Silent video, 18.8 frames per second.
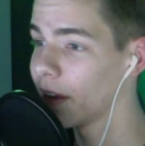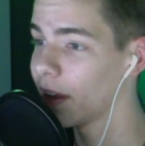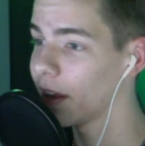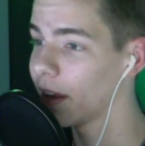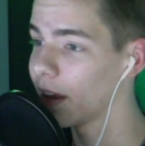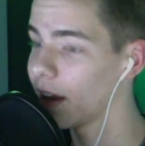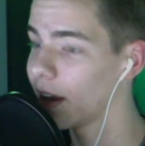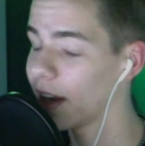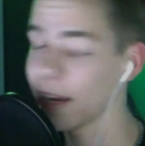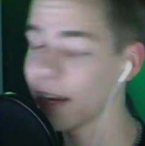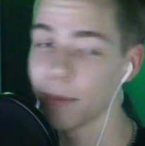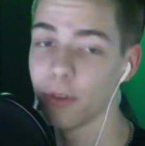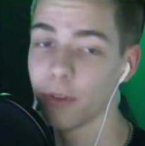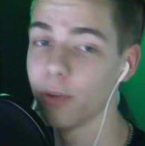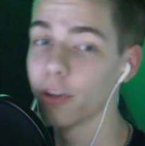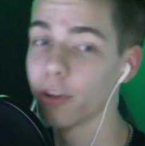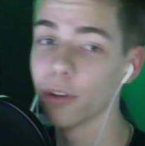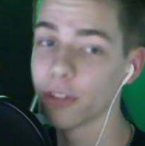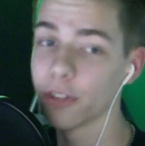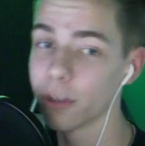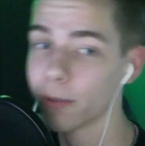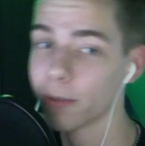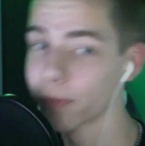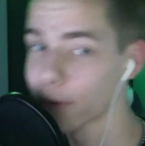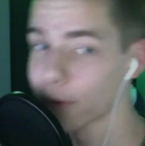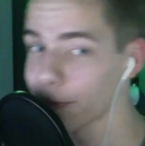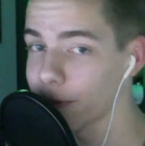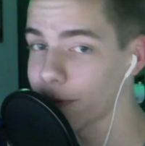I am doing YouTube
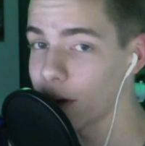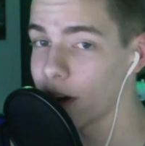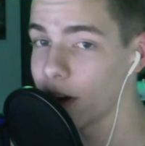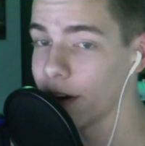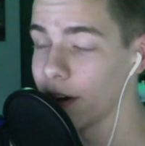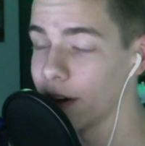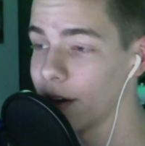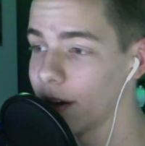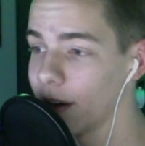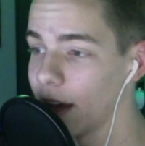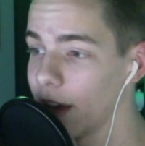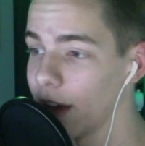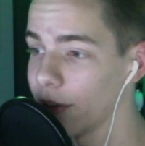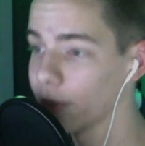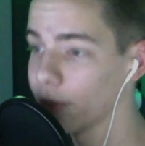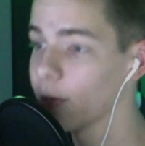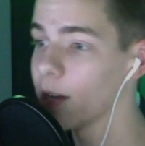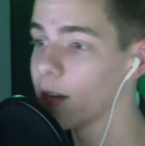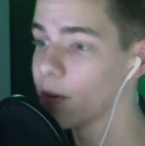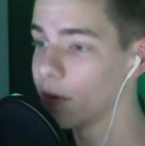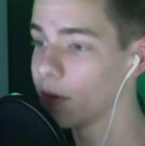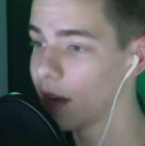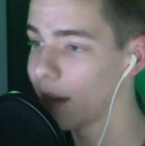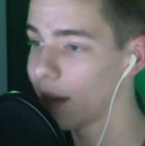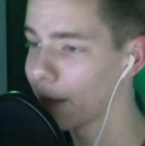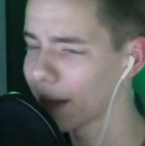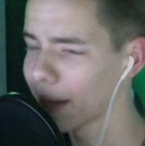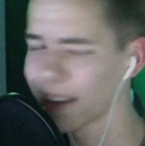for fun as well.
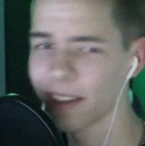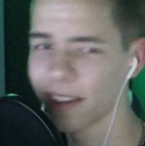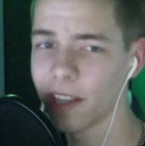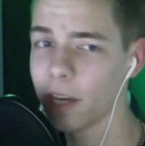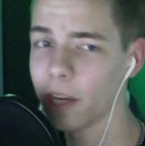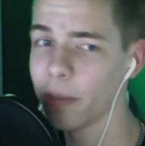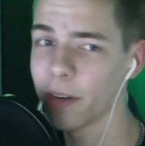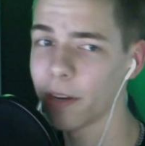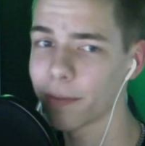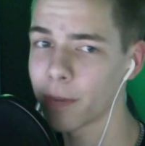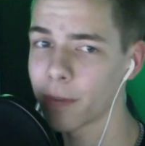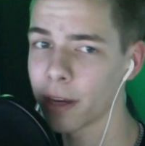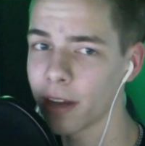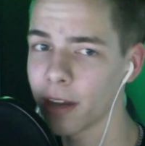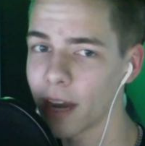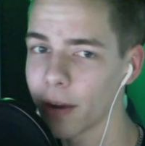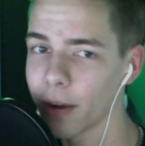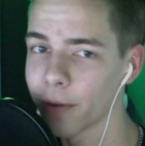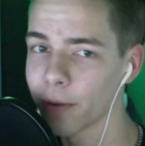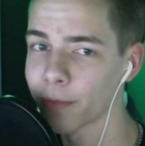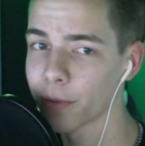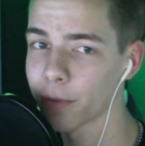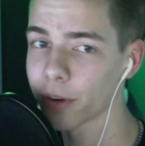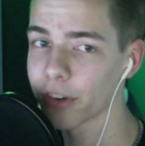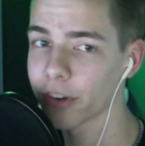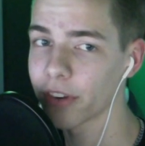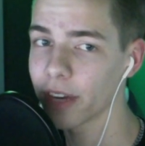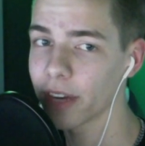I make a little bit of money out of
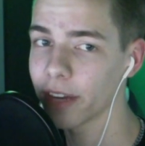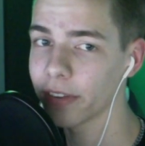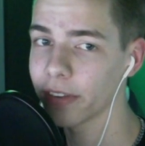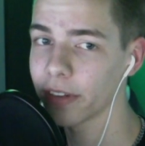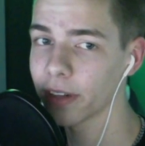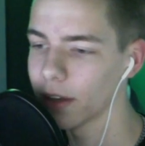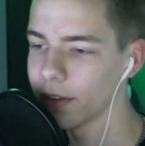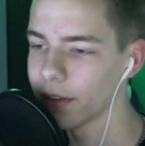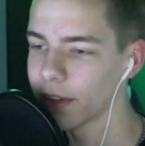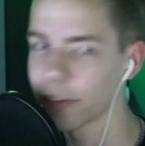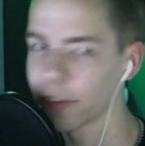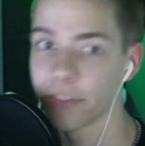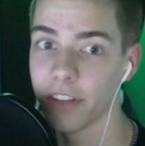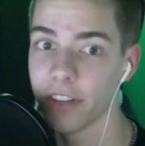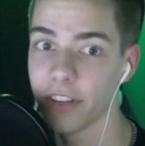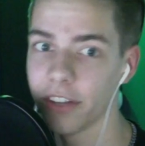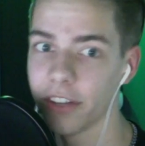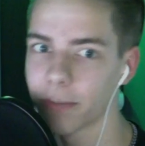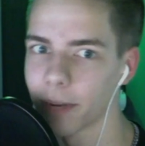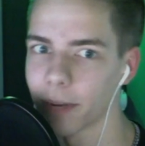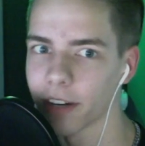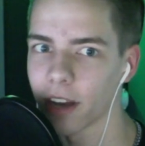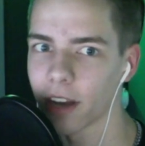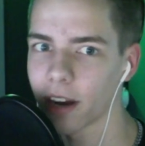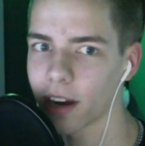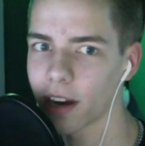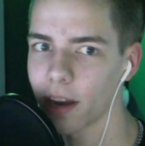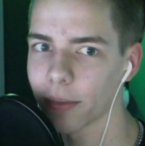merchandising. That's
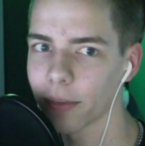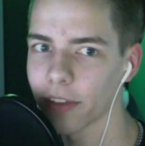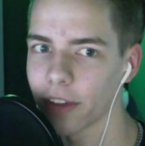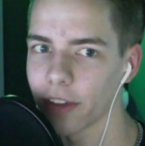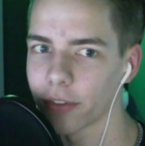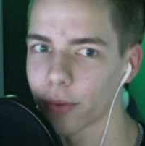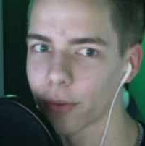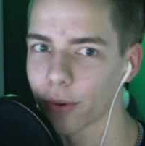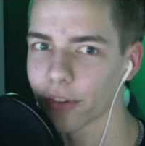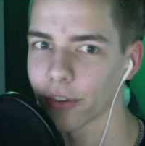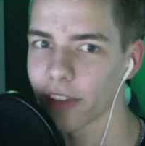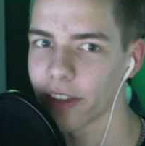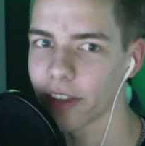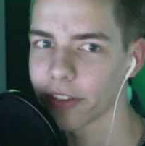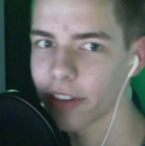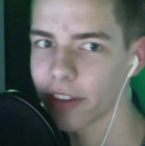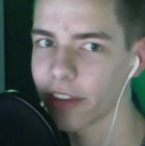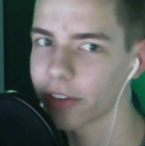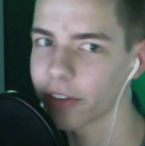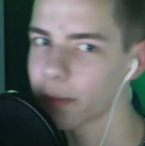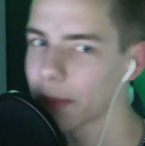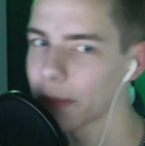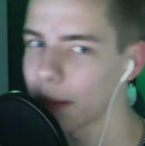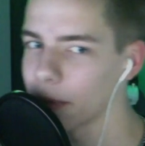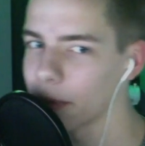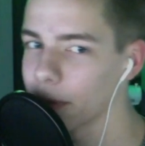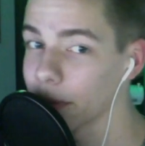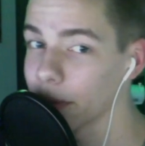
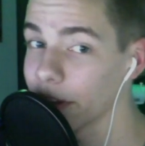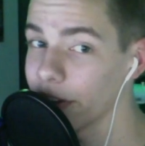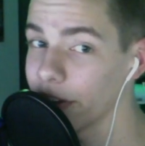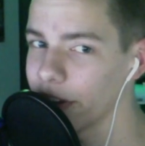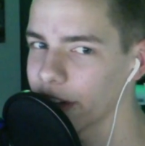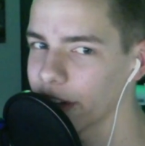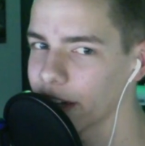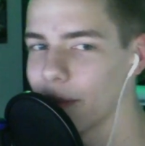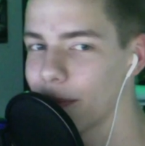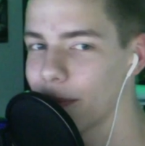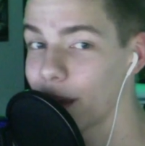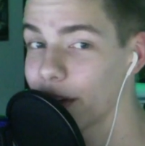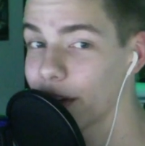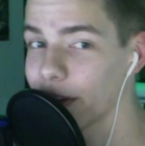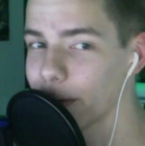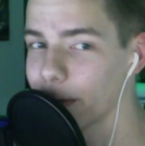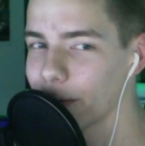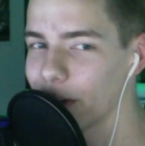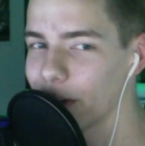teespring.com/store/slasherpepper. Please check it out. Buy some of my